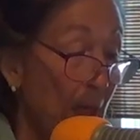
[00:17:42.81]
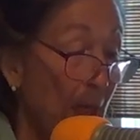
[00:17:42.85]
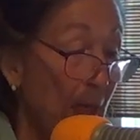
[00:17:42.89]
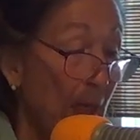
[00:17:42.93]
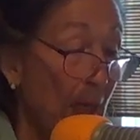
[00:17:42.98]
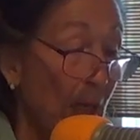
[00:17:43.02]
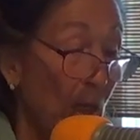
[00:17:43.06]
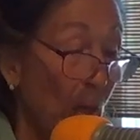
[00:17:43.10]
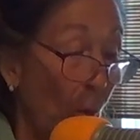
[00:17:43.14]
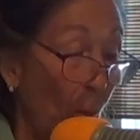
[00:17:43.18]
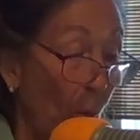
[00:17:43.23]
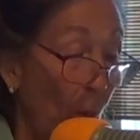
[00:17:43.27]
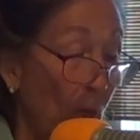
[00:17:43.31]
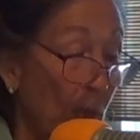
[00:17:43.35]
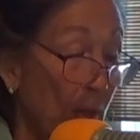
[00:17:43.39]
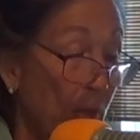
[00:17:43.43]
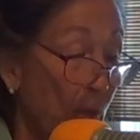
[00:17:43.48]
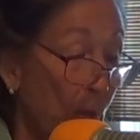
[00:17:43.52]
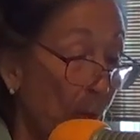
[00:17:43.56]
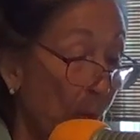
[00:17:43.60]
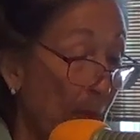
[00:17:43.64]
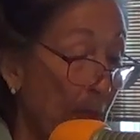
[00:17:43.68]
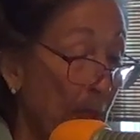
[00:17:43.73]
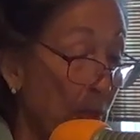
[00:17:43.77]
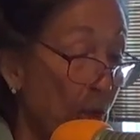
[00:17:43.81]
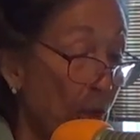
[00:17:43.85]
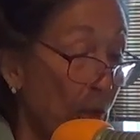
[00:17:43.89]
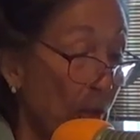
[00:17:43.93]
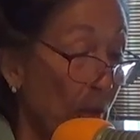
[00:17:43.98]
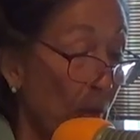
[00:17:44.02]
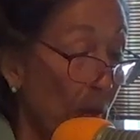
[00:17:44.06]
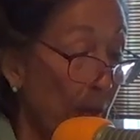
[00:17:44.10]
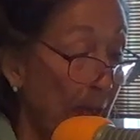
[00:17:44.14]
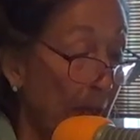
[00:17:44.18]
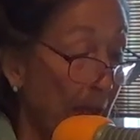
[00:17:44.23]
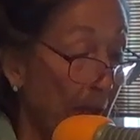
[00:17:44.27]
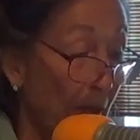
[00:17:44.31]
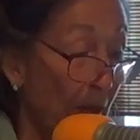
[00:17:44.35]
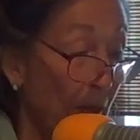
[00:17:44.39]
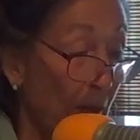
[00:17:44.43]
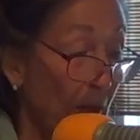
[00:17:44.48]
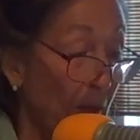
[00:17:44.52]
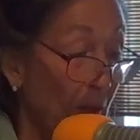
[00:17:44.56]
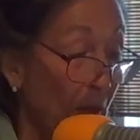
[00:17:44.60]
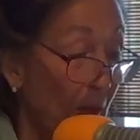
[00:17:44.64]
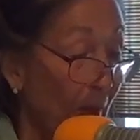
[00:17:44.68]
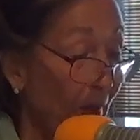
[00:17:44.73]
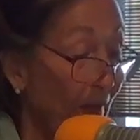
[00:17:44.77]
in a one-directional arrow.
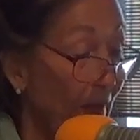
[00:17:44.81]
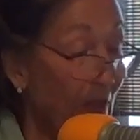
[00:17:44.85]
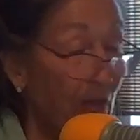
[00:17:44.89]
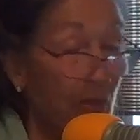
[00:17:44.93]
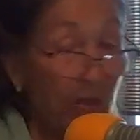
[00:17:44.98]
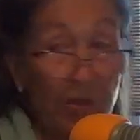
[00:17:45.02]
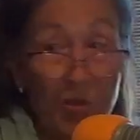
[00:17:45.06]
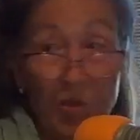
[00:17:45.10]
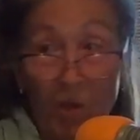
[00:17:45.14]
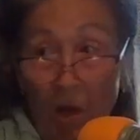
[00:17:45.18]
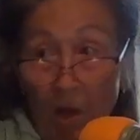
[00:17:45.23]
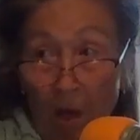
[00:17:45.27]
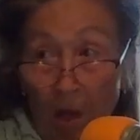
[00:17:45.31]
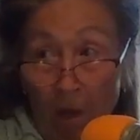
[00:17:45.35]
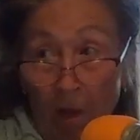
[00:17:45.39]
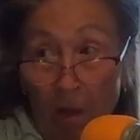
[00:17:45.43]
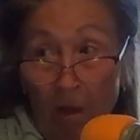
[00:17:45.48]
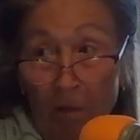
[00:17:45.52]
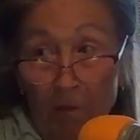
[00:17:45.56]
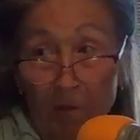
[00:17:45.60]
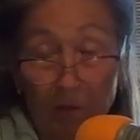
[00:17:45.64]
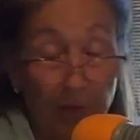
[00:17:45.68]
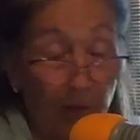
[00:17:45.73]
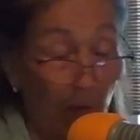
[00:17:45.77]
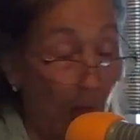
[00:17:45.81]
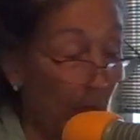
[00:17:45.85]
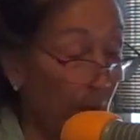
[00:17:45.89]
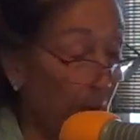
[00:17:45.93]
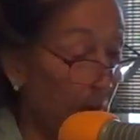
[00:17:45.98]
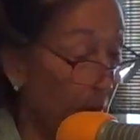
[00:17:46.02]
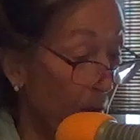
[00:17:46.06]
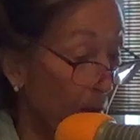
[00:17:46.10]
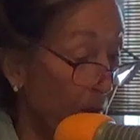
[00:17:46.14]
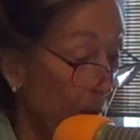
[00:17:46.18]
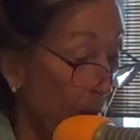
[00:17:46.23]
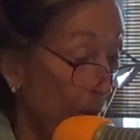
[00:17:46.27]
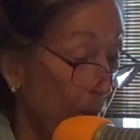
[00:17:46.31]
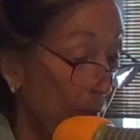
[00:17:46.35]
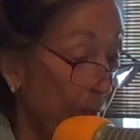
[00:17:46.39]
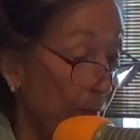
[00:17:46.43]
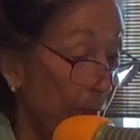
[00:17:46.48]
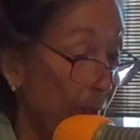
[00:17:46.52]
This is all false.